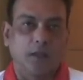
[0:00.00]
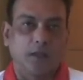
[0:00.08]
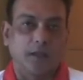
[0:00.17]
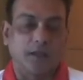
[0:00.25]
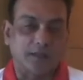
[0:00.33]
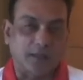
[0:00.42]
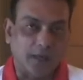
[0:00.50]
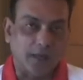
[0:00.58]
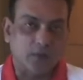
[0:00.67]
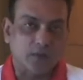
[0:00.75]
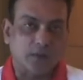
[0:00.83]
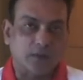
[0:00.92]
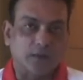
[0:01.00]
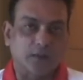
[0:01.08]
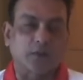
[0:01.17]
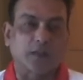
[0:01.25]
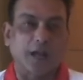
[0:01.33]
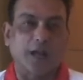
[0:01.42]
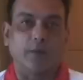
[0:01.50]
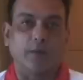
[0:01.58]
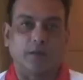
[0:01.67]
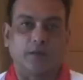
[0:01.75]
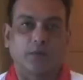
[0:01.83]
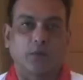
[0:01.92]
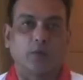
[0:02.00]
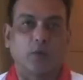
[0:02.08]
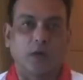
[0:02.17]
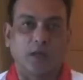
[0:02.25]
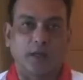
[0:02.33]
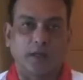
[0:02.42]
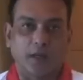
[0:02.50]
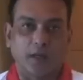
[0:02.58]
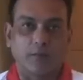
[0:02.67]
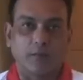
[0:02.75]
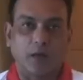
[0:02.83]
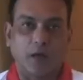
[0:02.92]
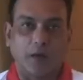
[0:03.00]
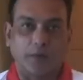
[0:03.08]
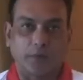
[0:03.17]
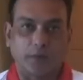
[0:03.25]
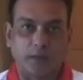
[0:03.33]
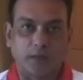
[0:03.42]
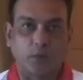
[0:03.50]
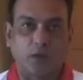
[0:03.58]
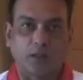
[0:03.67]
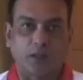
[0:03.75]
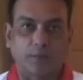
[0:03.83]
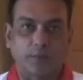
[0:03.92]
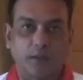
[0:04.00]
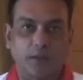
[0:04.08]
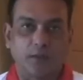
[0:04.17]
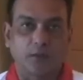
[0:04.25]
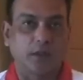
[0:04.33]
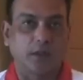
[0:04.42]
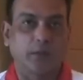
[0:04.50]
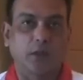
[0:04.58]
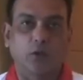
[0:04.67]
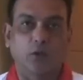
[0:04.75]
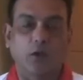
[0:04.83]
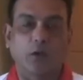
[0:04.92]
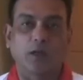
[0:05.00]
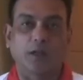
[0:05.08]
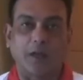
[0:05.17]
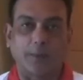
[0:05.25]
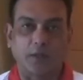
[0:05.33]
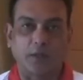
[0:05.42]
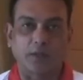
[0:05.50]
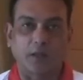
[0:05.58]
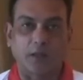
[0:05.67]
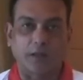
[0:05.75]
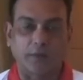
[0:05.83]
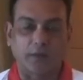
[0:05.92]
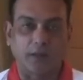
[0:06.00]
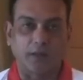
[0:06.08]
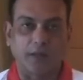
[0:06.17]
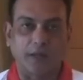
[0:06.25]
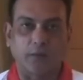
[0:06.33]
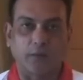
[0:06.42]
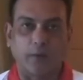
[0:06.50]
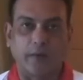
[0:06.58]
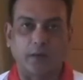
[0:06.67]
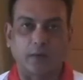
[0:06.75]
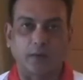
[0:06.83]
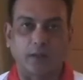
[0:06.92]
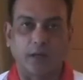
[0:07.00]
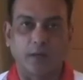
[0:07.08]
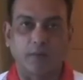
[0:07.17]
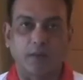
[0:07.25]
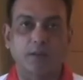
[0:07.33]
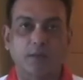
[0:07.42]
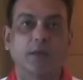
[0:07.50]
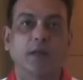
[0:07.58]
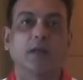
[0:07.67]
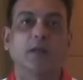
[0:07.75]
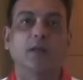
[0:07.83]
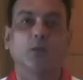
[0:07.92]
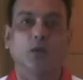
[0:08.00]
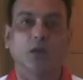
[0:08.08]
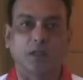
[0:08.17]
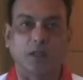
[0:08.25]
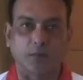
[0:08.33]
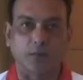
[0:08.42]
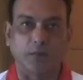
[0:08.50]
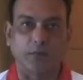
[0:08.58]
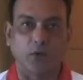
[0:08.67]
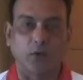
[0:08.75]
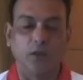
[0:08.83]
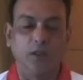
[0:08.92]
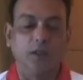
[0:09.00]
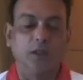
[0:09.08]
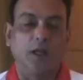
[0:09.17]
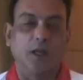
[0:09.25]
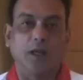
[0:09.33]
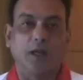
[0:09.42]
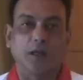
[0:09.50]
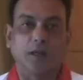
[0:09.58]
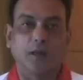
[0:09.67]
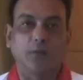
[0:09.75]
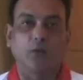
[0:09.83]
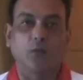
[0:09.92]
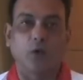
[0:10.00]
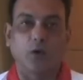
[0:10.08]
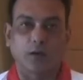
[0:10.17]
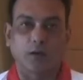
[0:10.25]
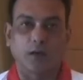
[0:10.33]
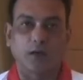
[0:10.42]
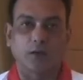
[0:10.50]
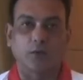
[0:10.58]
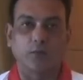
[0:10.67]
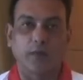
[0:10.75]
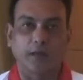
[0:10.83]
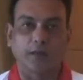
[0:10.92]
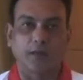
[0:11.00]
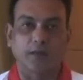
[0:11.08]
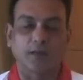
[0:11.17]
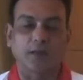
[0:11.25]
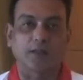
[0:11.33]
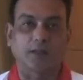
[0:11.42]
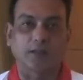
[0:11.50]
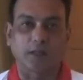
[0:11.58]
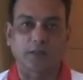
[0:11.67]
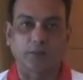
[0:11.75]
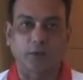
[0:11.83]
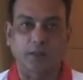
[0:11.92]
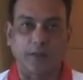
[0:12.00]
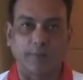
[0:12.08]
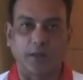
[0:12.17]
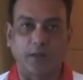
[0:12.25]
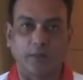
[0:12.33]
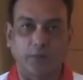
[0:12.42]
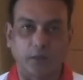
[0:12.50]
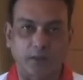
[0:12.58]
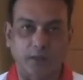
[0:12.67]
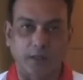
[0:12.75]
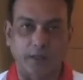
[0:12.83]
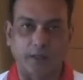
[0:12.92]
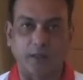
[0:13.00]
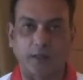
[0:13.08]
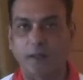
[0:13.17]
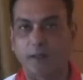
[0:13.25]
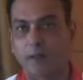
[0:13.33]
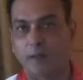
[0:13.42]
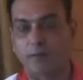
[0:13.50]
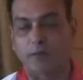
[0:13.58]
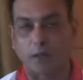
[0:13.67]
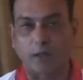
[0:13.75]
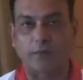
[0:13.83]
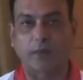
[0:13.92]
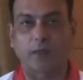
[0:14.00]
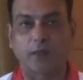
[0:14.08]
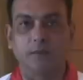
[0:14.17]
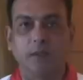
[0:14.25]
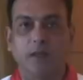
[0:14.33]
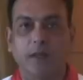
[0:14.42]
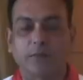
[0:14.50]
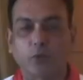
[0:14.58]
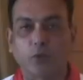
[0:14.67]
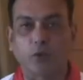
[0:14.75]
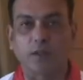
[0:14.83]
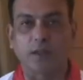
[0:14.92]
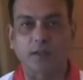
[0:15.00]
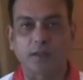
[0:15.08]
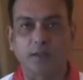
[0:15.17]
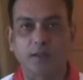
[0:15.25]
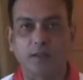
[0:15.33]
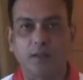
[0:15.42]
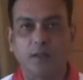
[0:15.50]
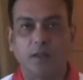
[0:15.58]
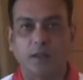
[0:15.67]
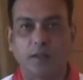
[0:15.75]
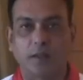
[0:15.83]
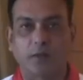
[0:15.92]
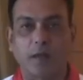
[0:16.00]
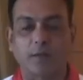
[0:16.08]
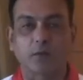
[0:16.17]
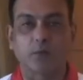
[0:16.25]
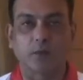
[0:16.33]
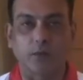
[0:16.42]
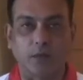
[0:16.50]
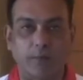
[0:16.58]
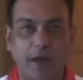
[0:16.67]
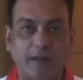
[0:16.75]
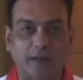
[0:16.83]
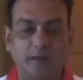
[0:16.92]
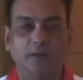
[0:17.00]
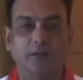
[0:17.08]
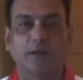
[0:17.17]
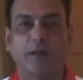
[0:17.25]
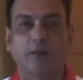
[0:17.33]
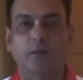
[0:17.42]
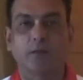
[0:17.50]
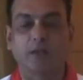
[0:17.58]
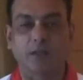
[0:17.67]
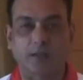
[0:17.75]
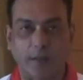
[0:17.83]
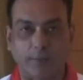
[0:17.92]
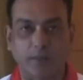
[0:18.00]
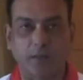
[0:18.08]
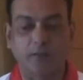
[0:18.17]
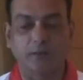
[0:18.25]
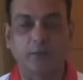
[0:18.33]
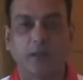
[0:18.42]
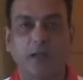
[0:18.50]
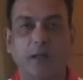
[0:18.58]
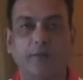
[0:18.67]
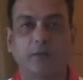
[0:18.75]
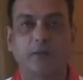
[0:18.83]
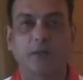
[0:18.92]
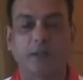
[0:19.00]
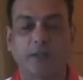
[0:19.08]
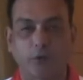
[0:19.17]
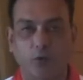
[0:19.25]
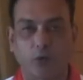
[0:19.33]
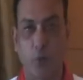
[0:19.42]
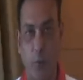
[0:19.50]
he's announced his retirement from the one-day game after this World Cup. So he will no longer captain South Africa in that format of the game. He's been in World Cups before, and he would want to make this a successful campaign for his side. And if South Africa have to go the distance, I think Graeme Smith with the bat, Graeme Smith as captain, will have a key role to